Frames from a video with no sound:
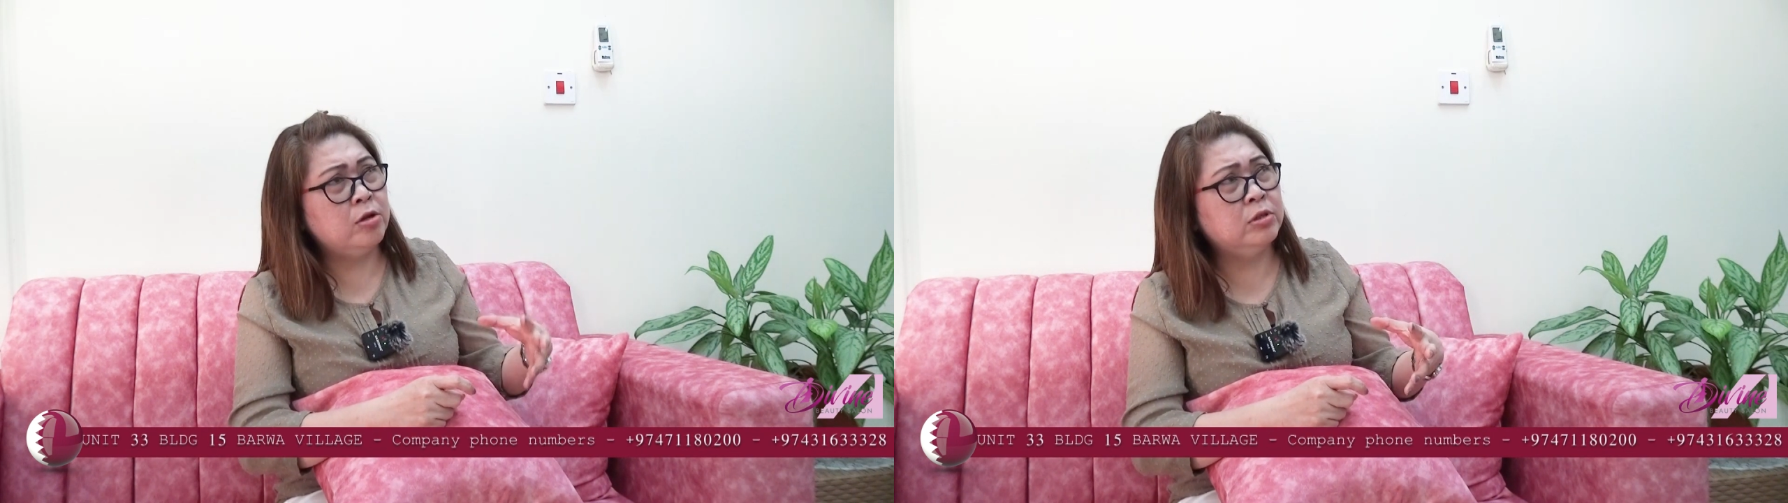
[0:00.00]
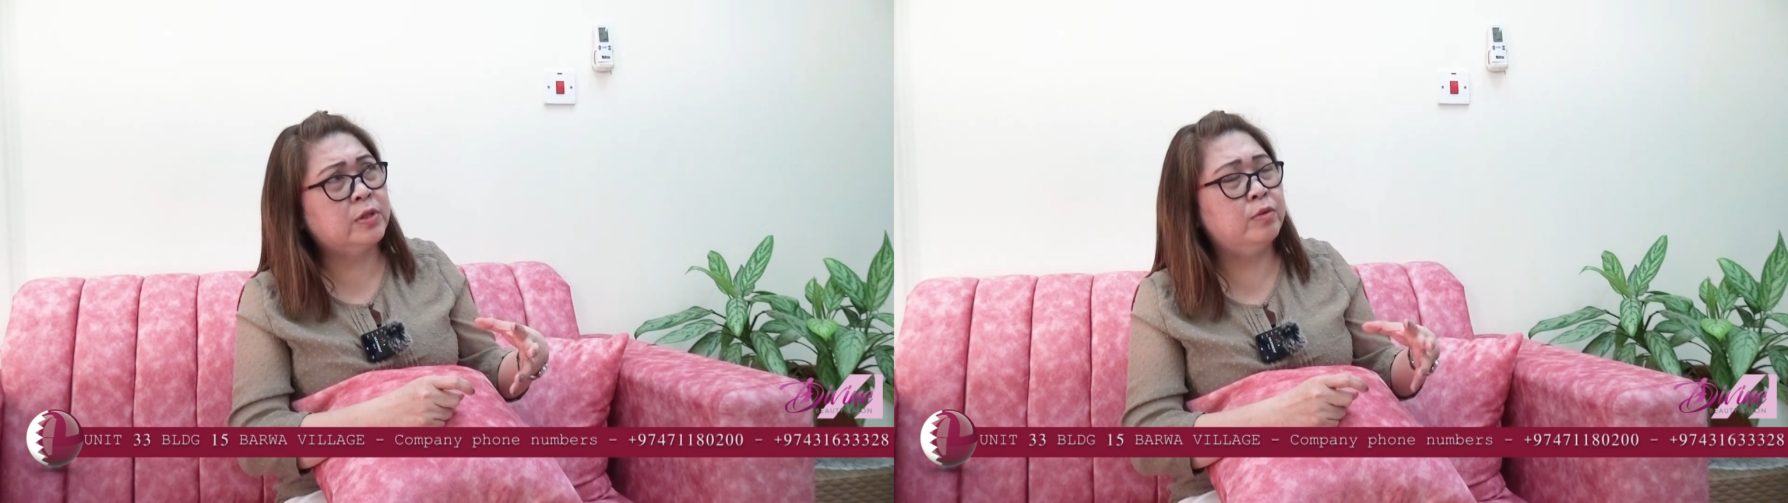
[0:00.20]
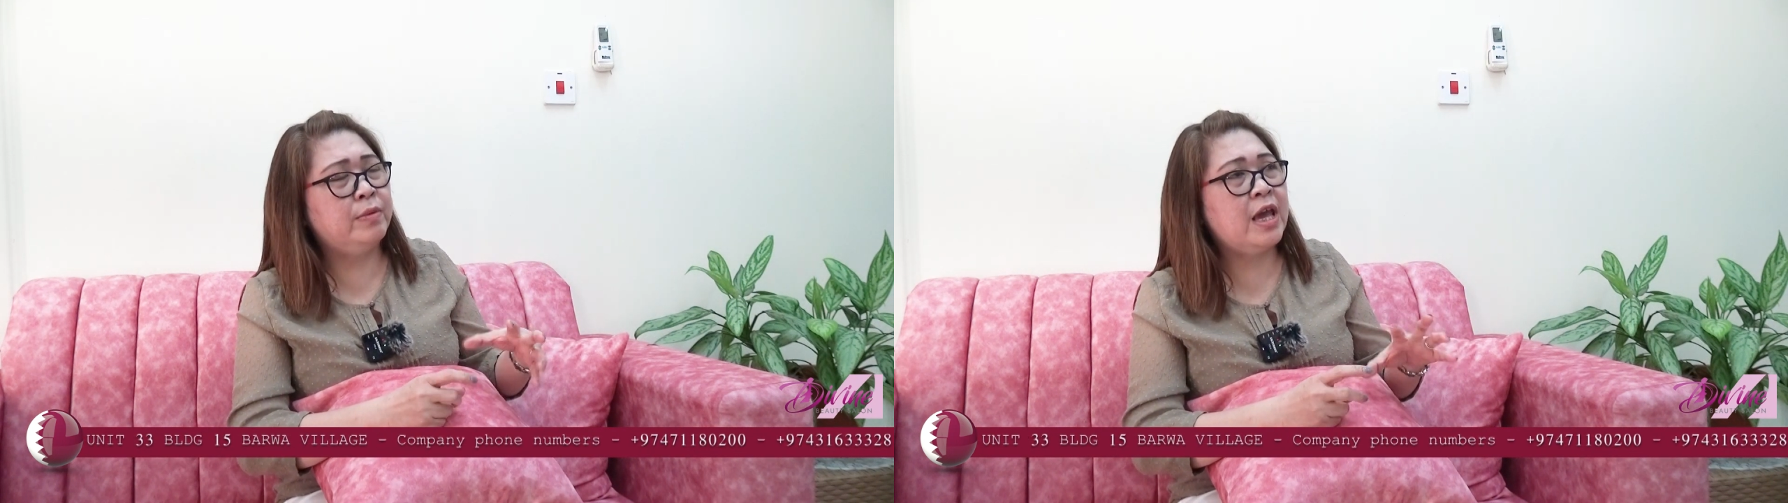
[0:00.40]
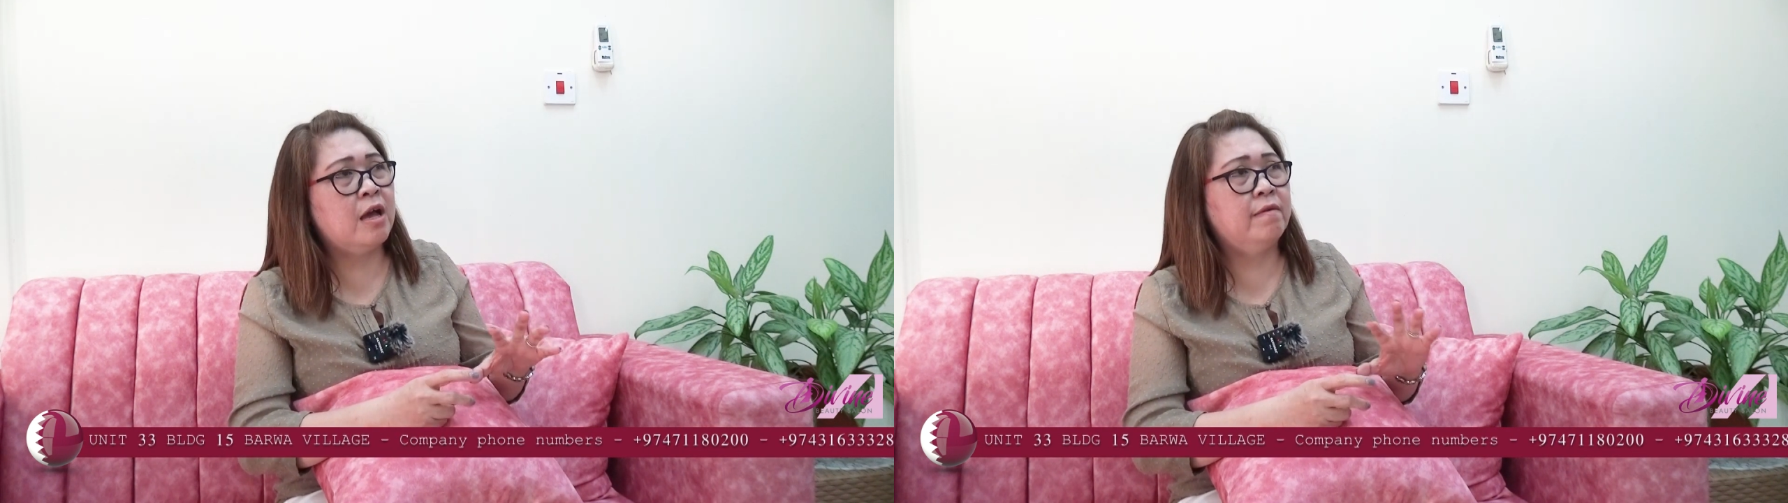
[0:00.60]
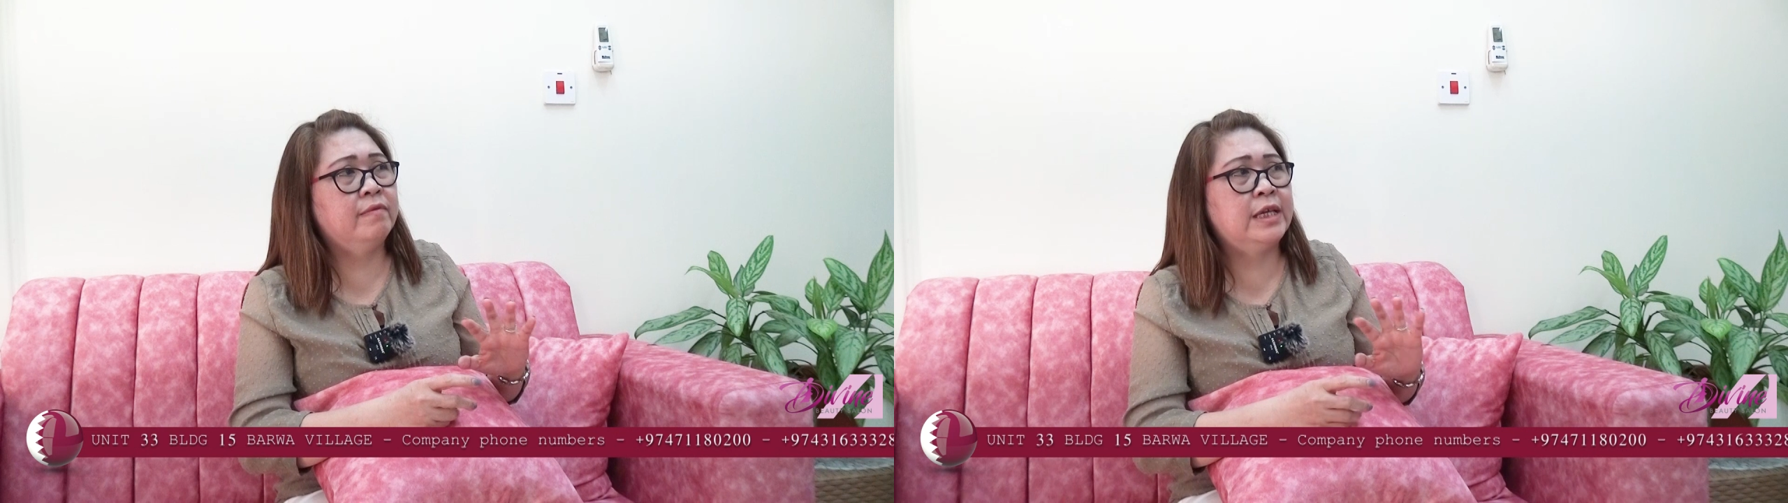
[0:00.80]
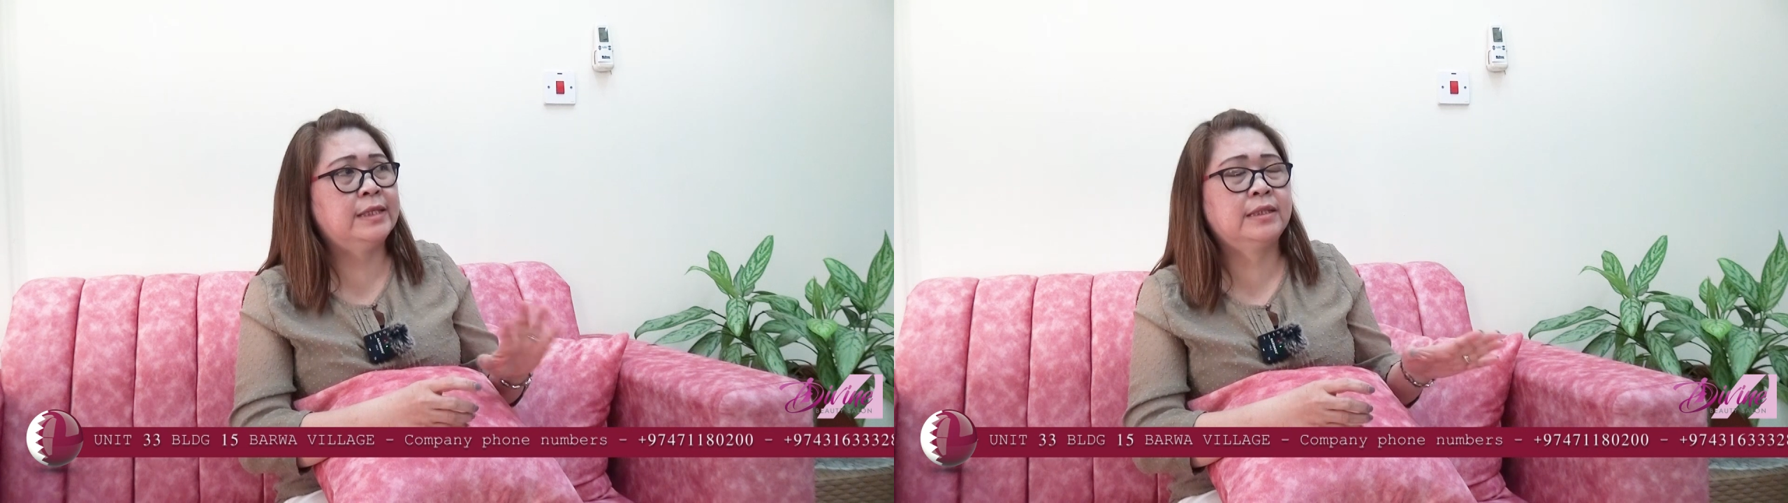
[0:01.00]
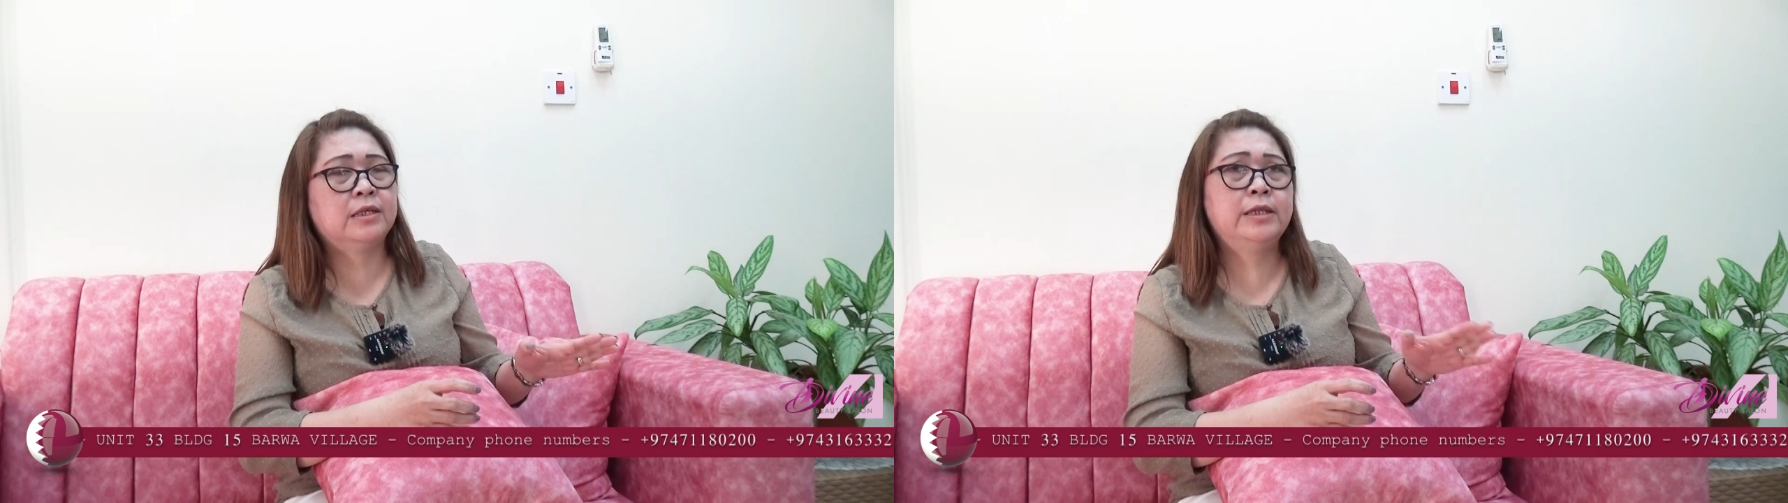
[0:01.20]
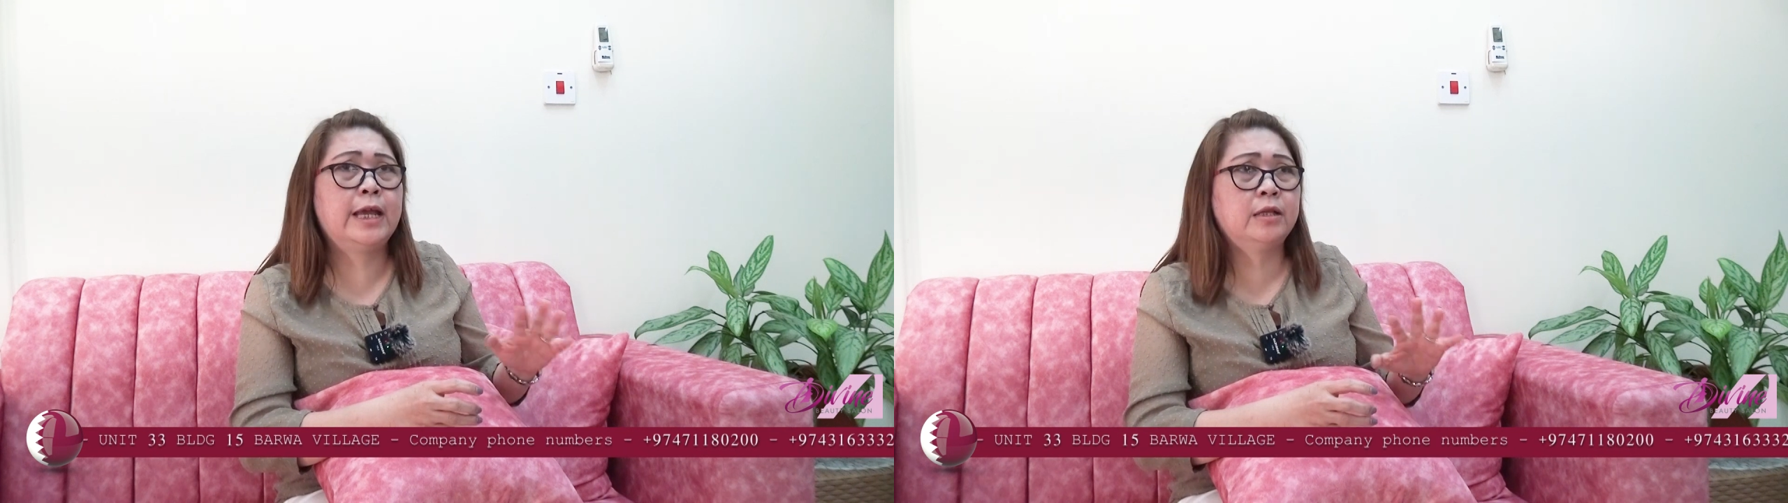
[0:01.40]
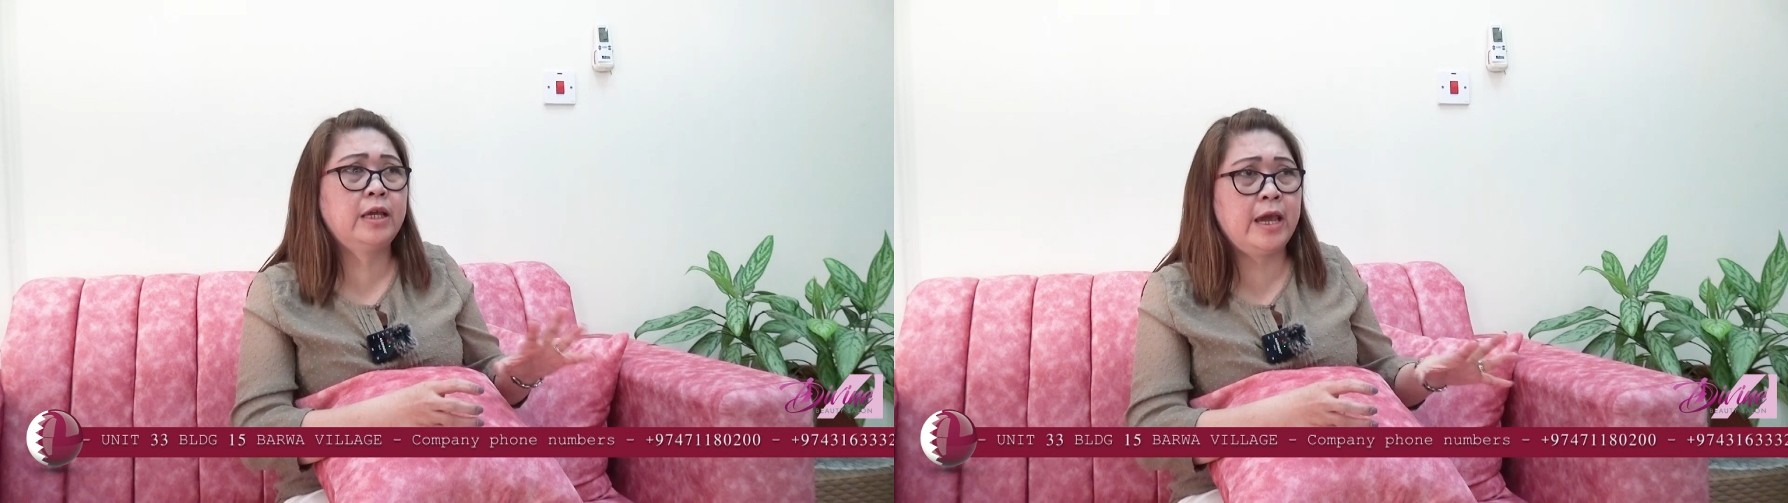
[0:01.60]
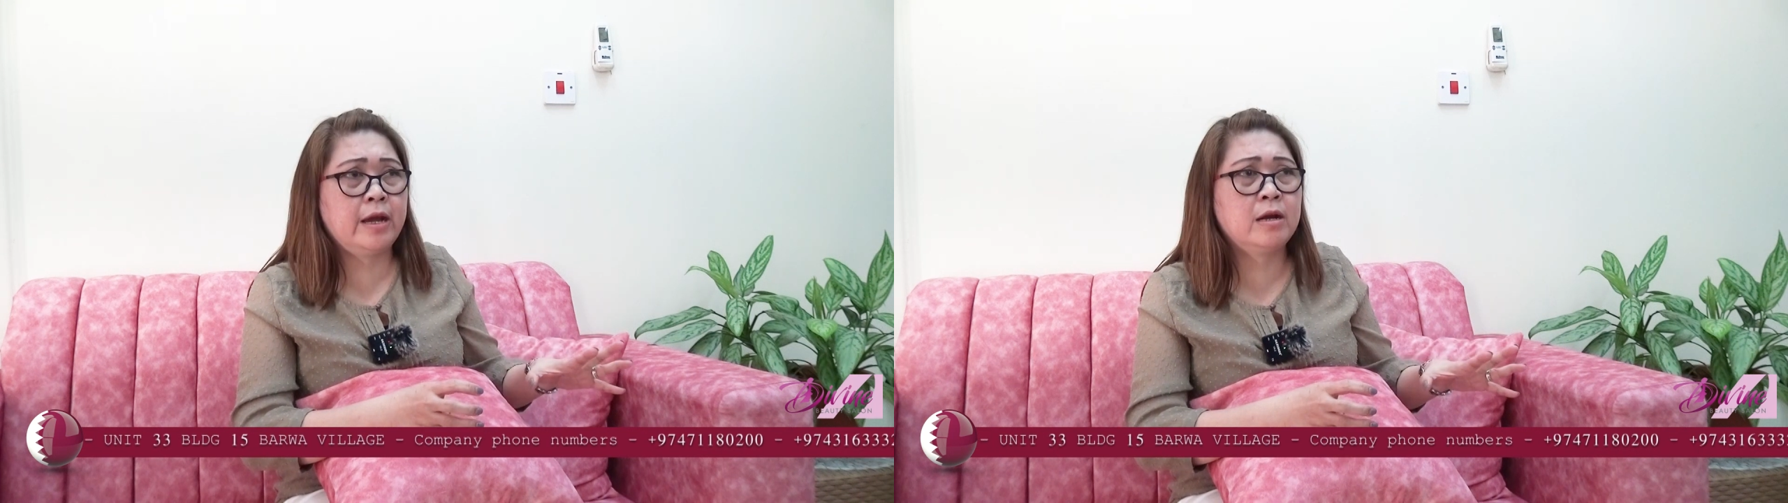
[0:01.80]
also we have this uh, nail
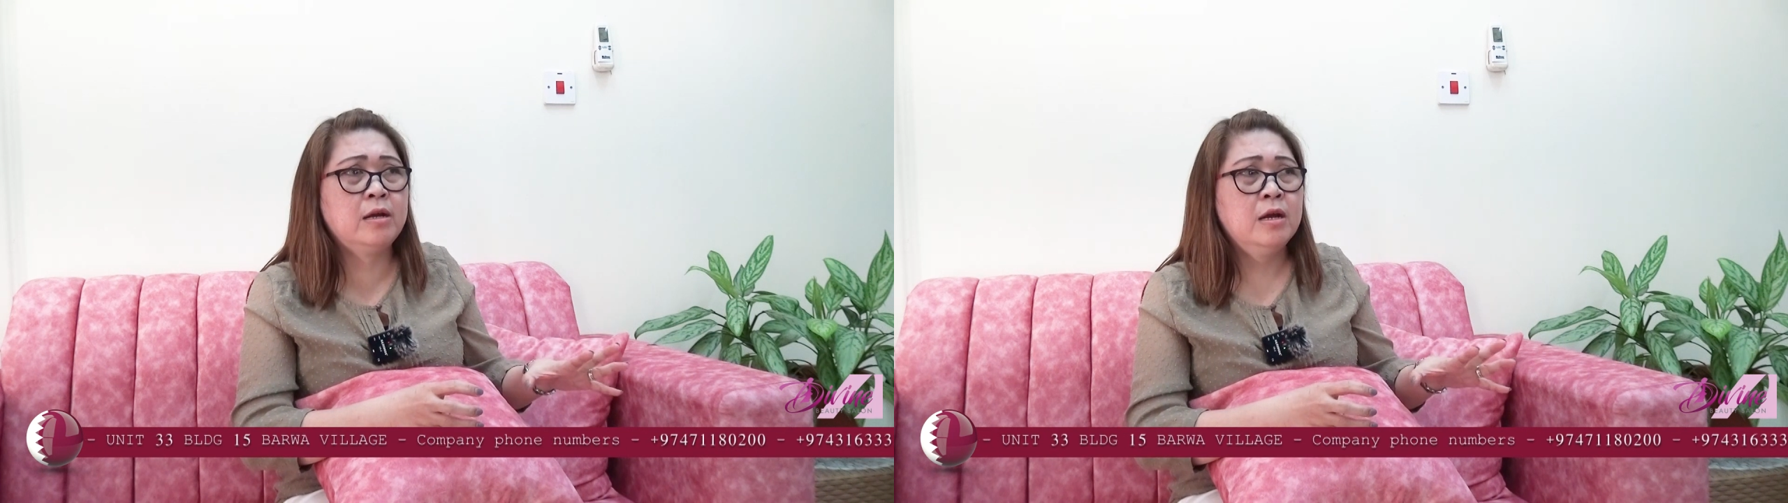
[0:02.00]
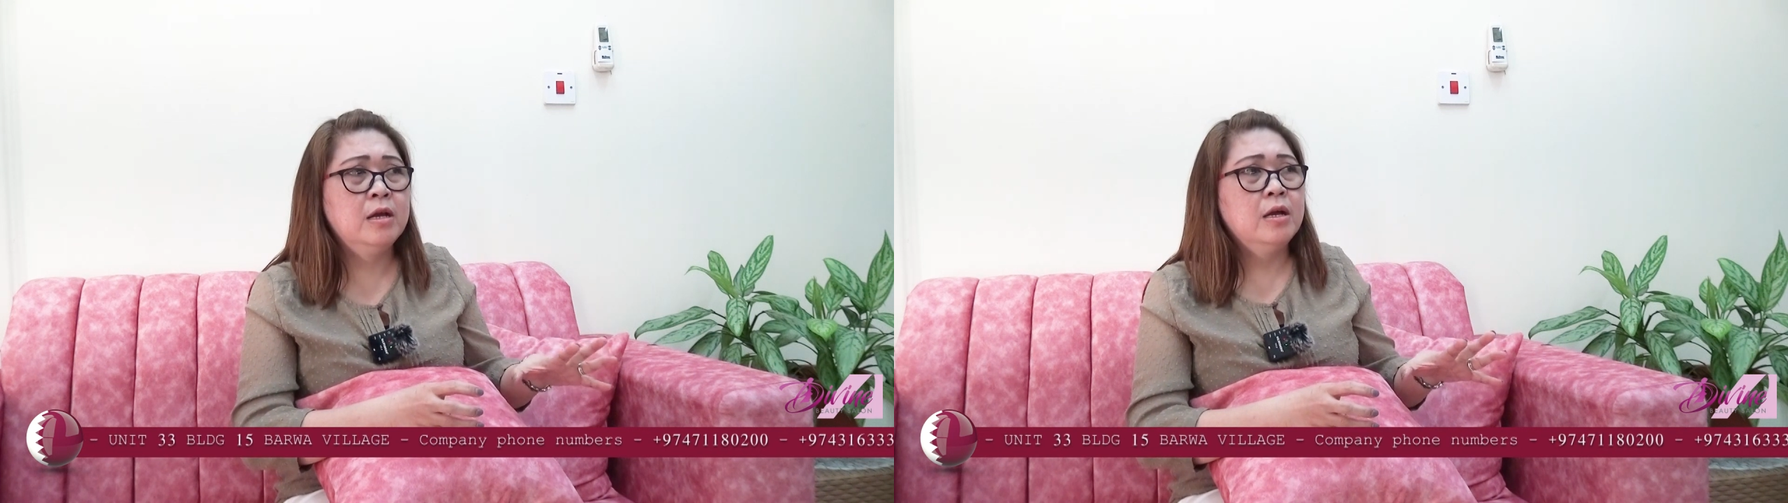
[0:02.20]
care,